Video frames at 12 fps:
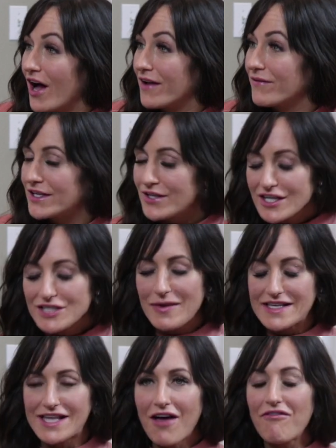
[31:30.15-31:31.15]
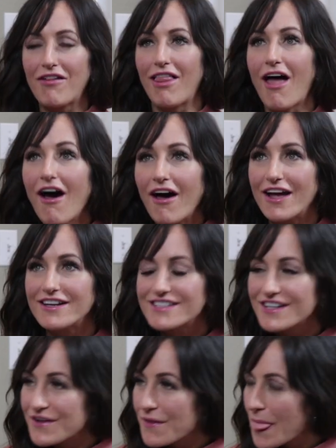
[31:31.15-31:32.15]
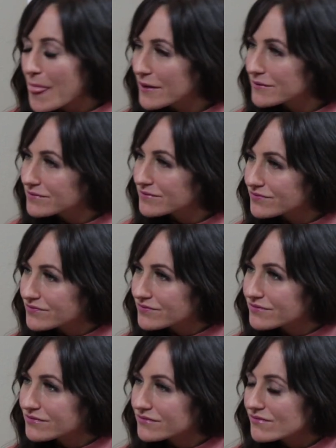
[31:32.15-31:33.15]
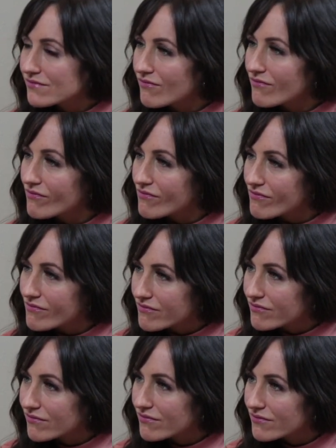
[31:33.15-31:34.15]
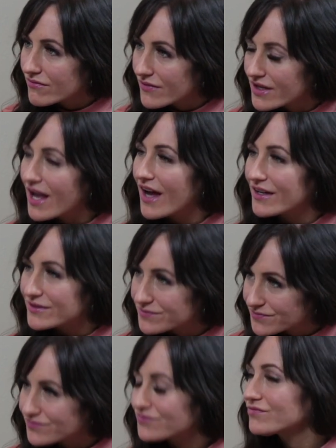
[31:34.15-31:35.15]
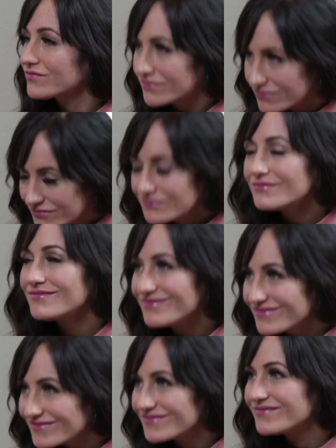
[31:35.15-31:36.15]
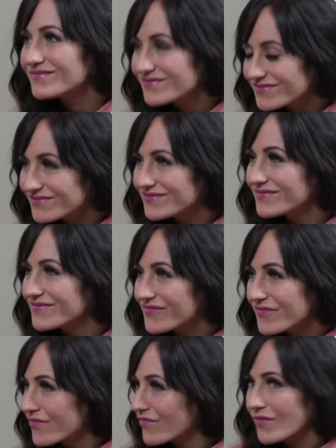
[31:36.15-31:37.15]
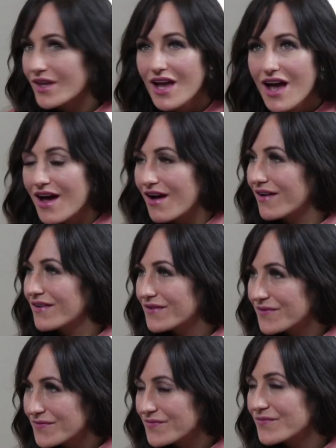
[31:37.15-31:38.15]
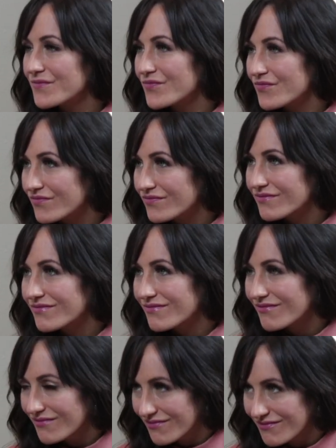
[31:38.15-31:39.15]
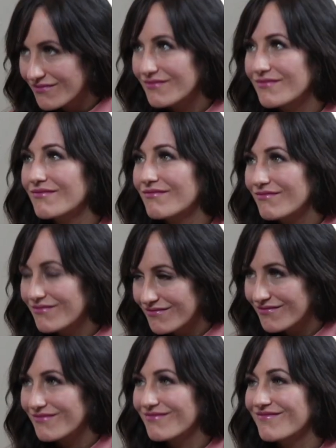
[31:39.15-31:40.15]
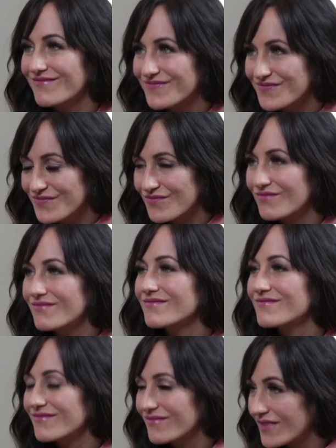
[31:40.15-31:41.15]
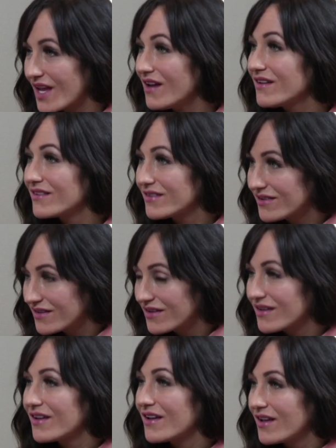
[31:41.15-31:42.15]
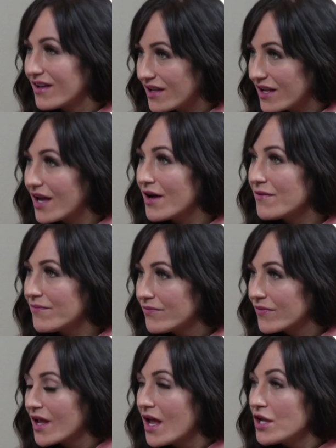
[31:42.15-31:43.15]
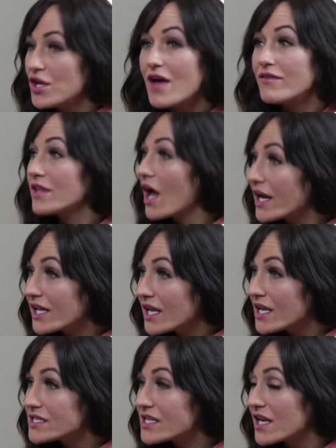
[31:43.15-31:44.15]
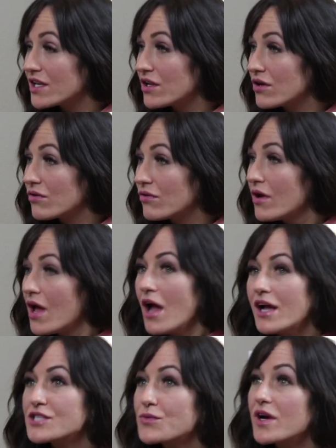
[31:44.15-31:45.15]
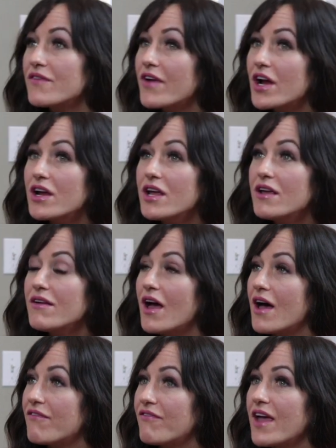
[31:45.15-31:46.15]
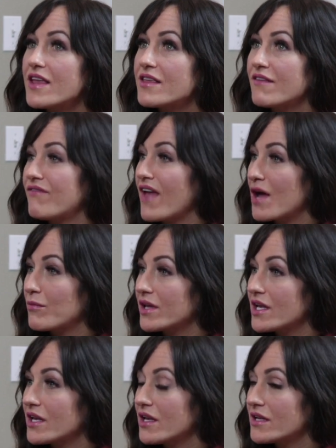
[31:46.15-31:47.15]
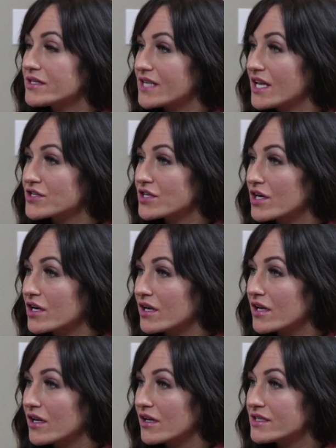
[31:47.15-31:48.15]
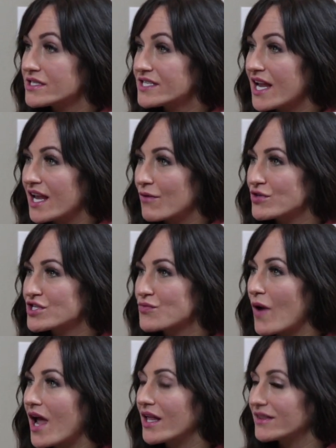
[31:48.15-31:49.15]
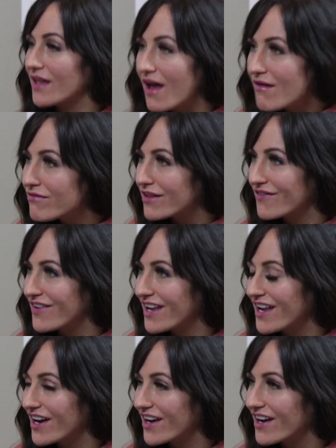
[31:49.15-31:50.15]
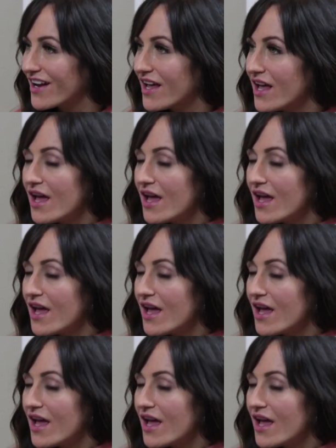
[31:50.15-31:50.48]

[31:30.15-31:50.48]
I talk to myself a lot. Yeah, and that's a lot of people might be listening to this from outside of Utah. That's not the culture where they are. If you're in LA or New York or something, but here in Utah, there is a culture around women stay in the home sometimes, especially here in. You have a lot of kids, and because we're a very faith and family centered state, which is why I love living here. Mm-hmm.